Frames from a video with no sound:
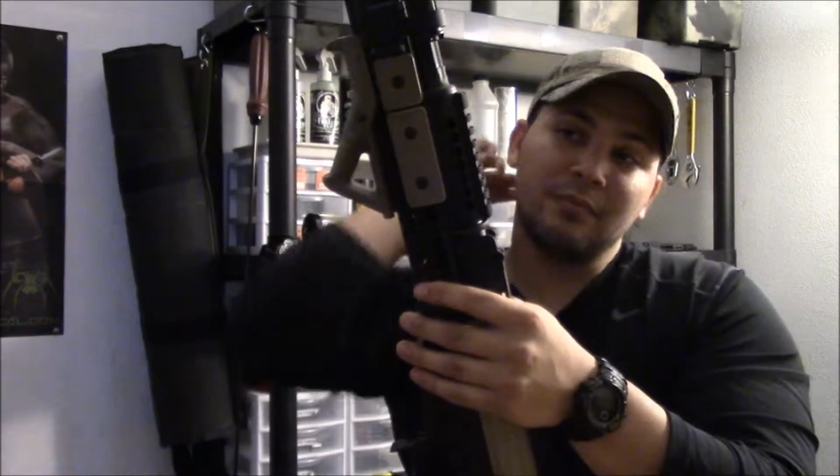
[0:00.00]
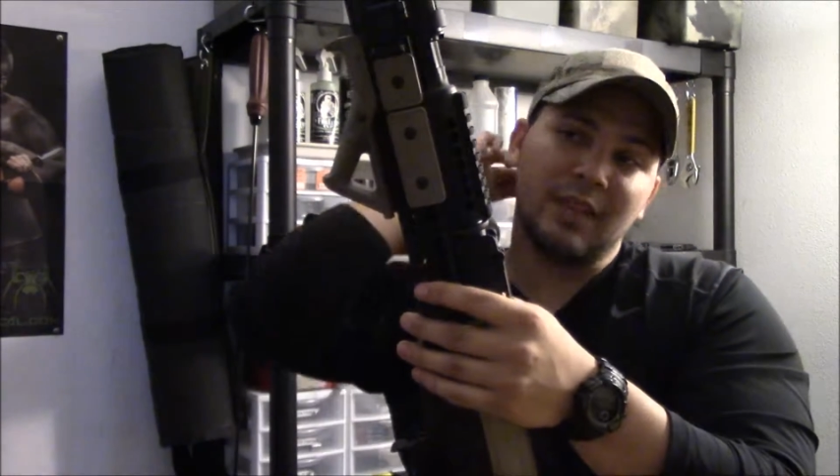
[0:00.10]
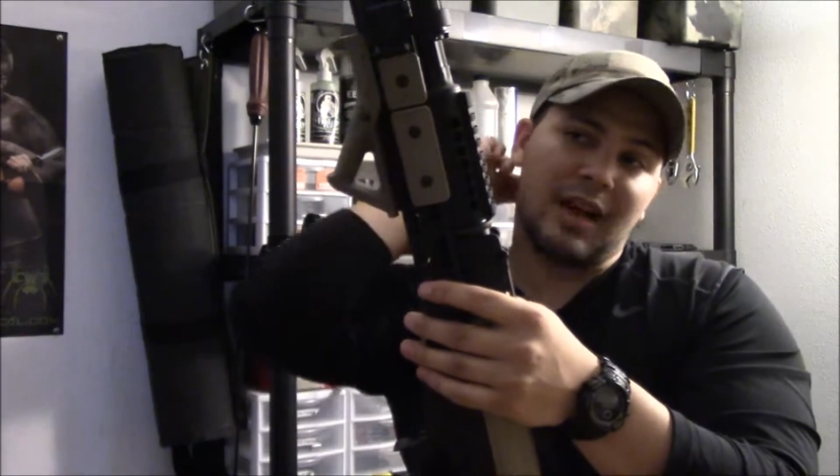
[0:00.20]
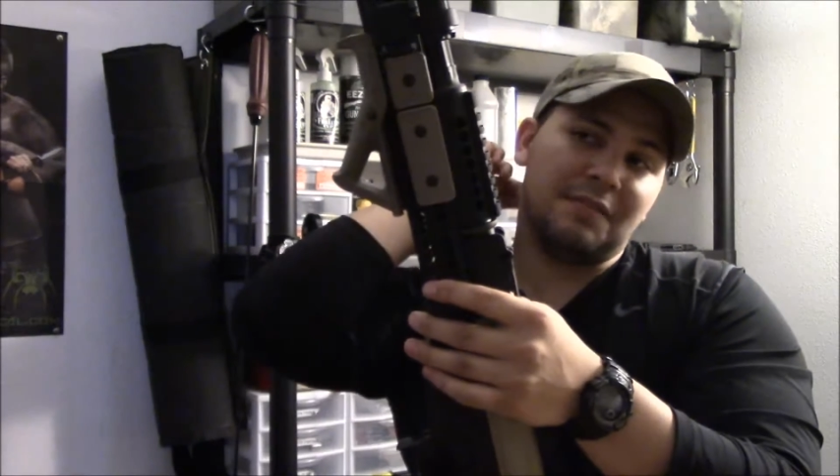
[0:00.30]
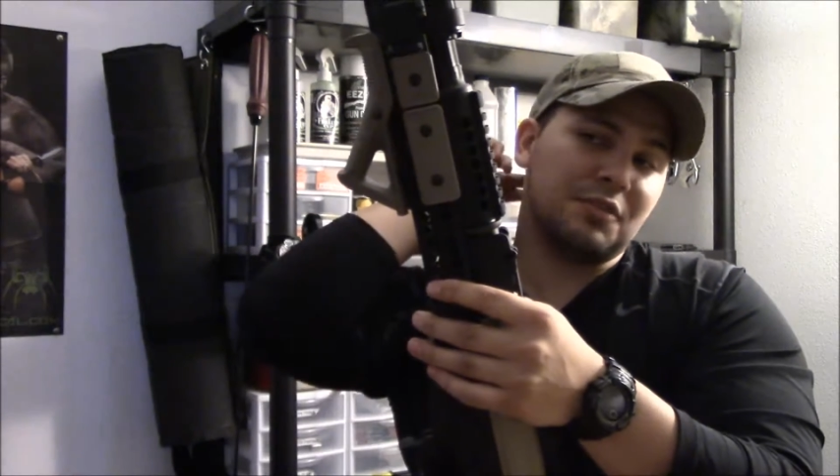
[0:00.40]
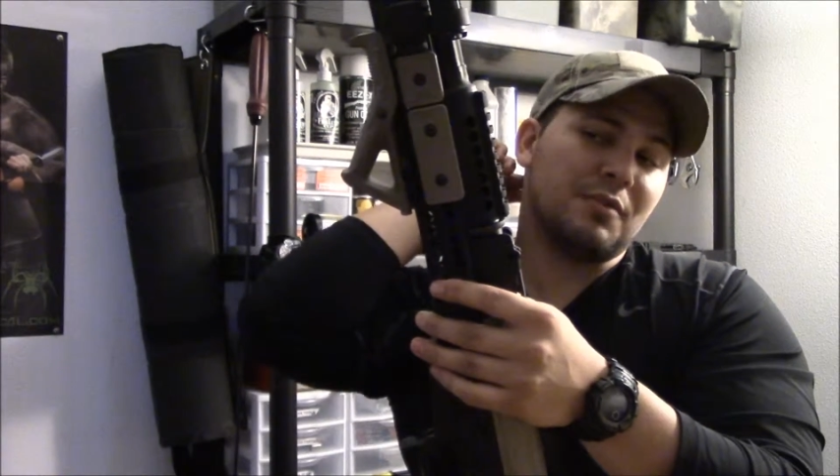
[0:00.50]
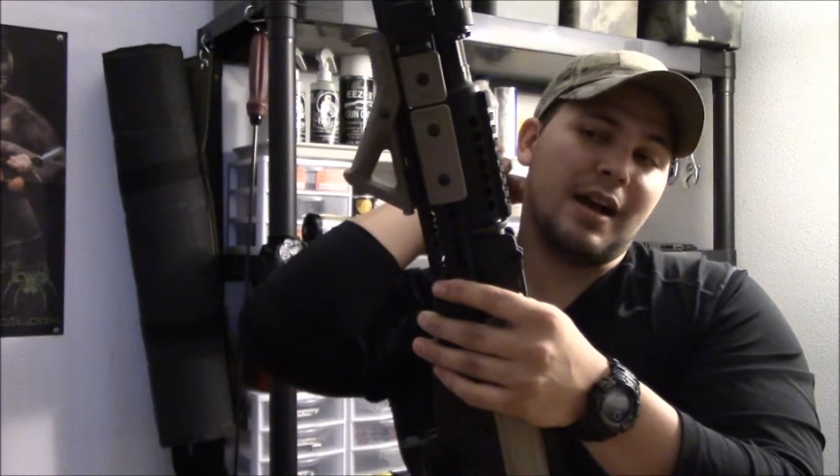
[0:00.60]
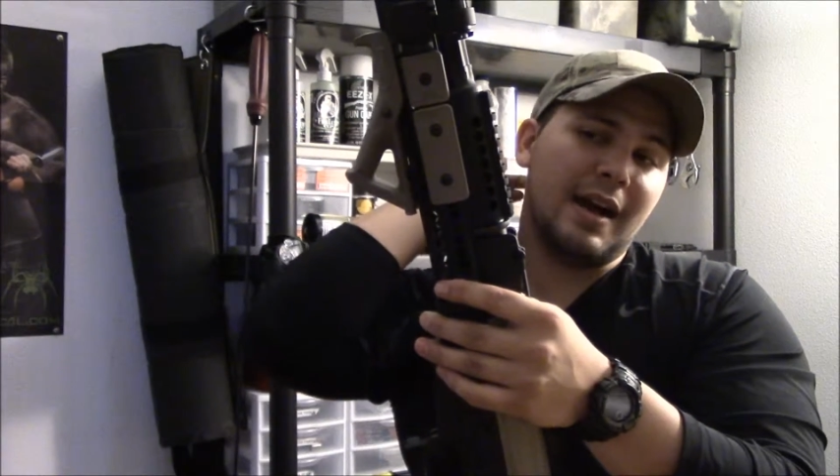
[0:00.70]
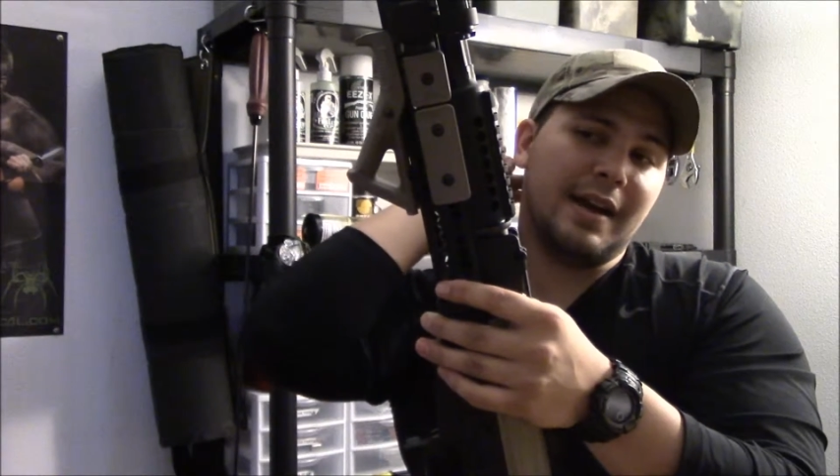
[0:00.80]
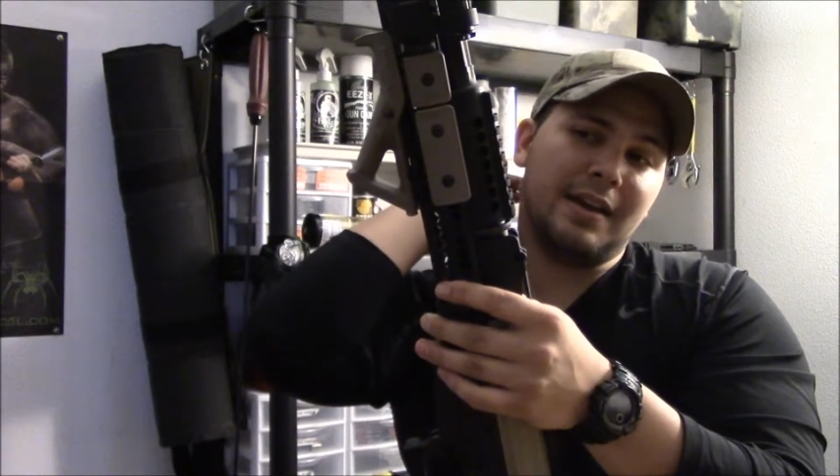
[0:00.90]
I've
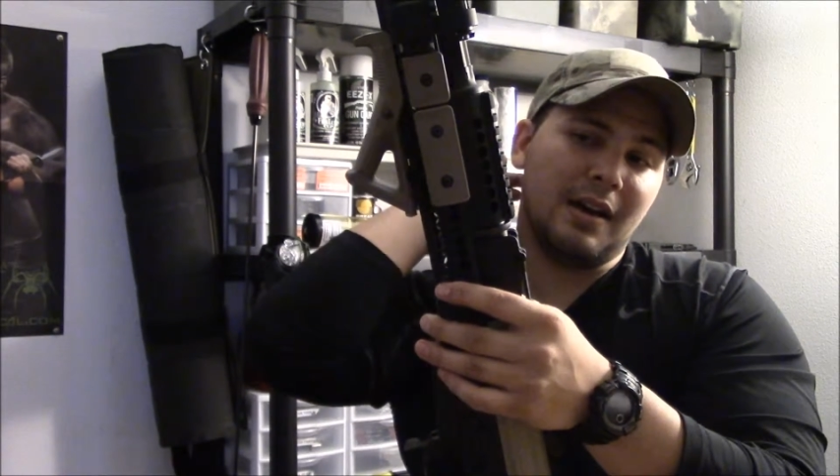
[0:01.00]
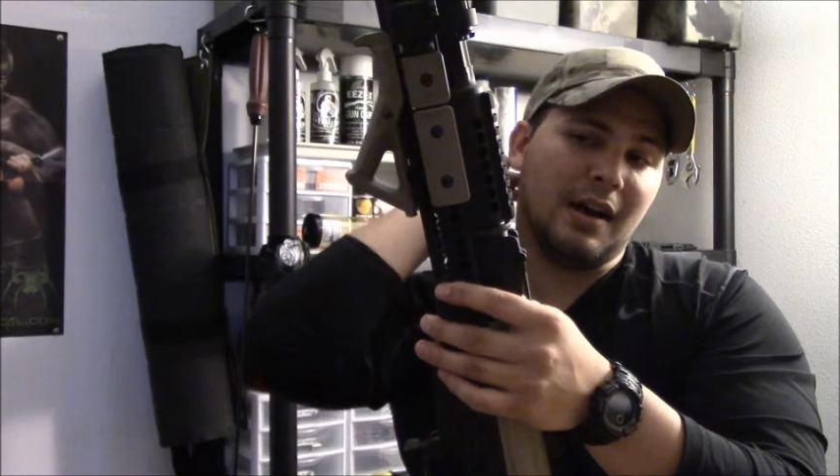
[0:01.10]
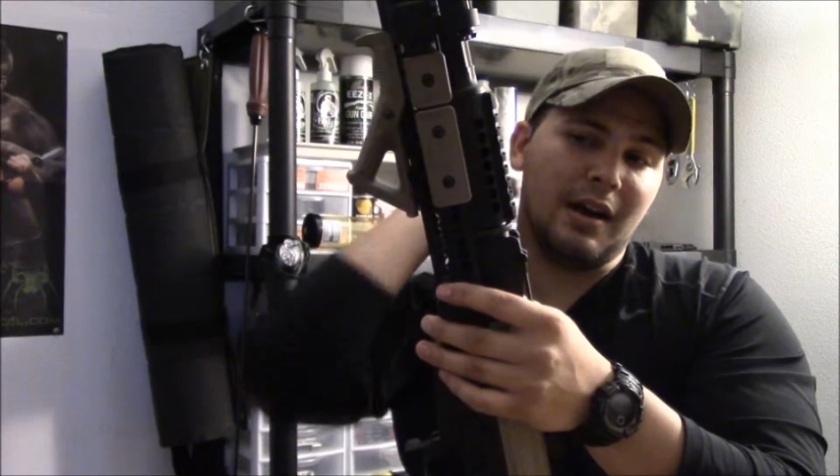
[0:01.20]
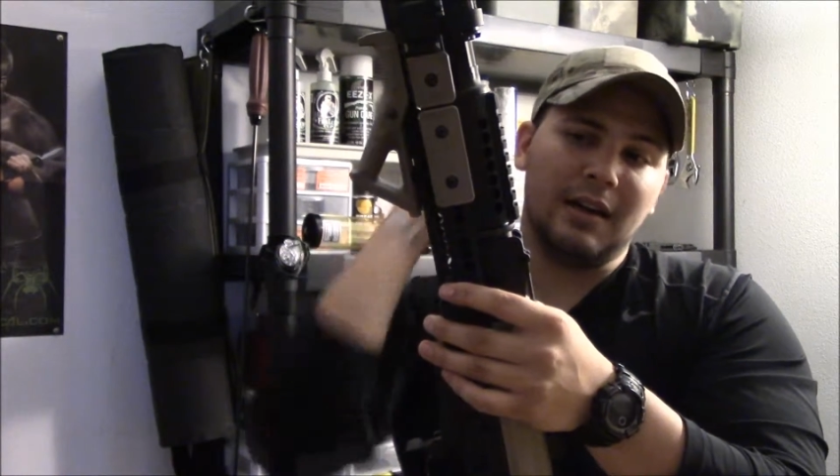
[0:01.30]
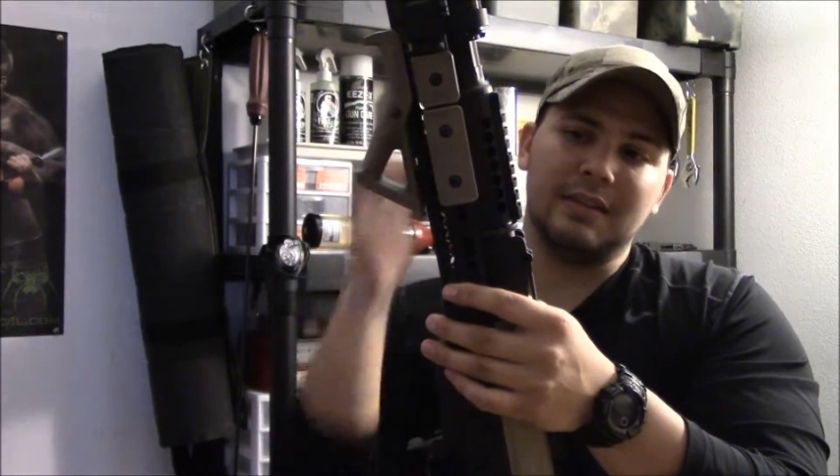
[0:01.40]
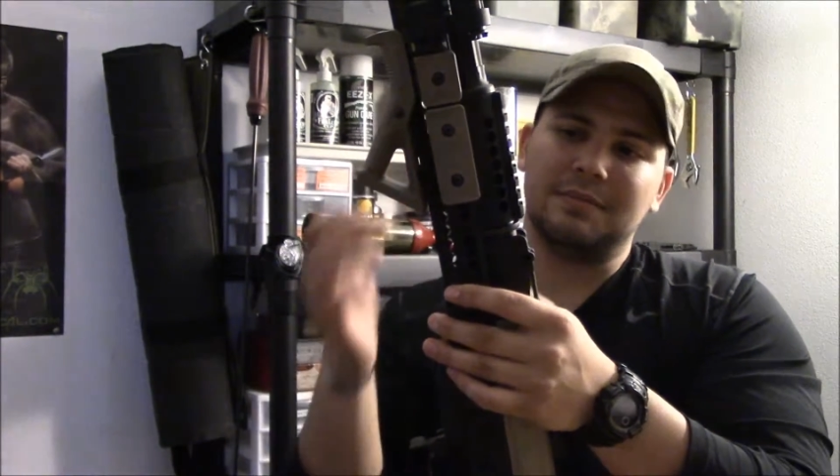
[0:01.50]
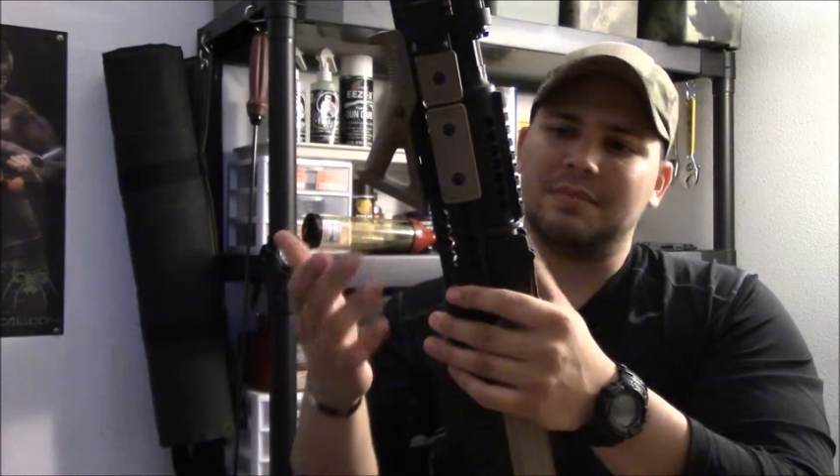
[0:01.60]
tried a